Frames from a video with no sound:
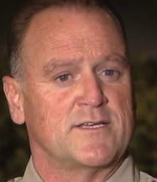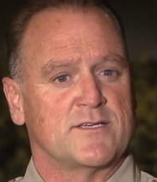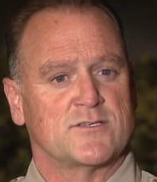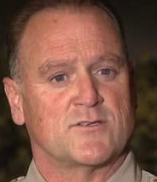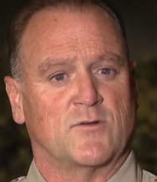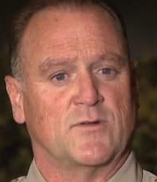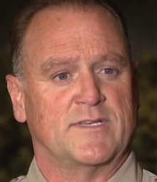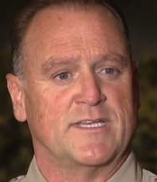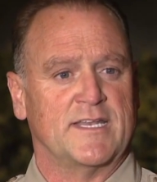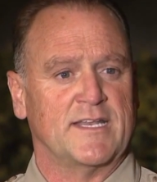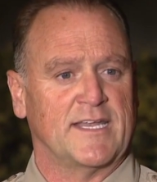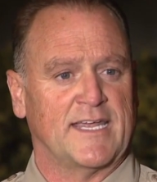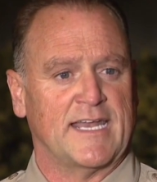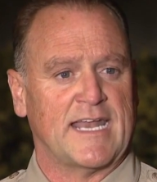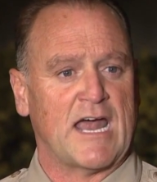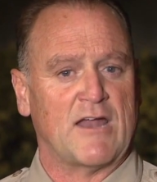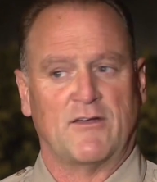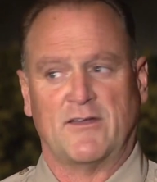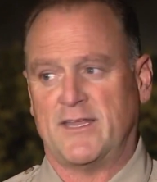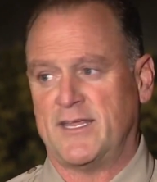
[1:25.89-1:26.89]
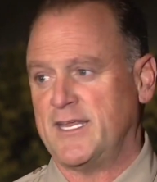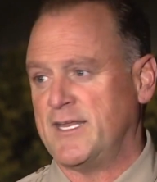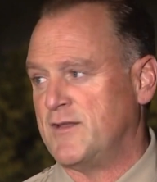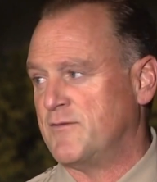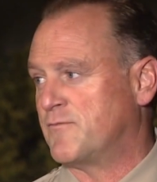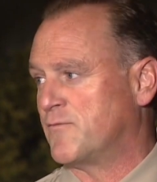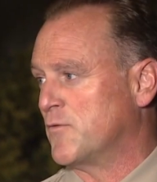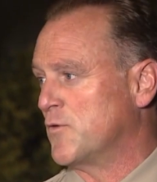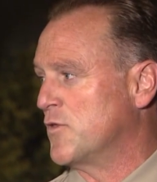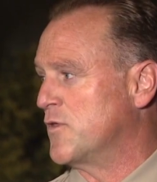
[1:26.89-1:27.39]
so it didn't get out any
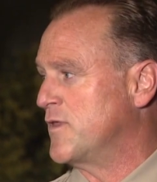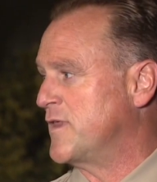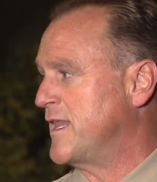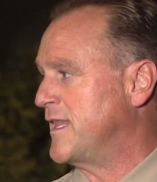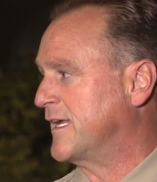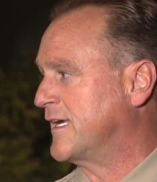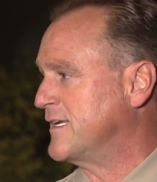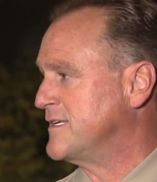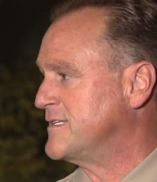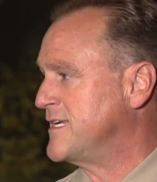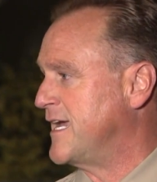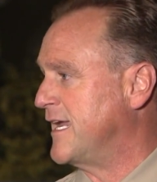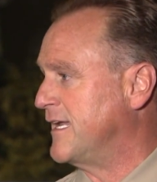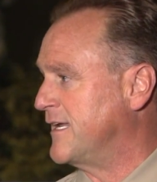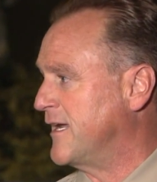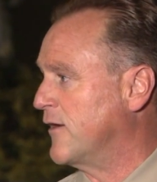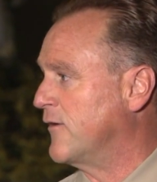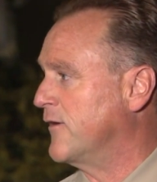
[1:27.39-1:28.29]
further than the contained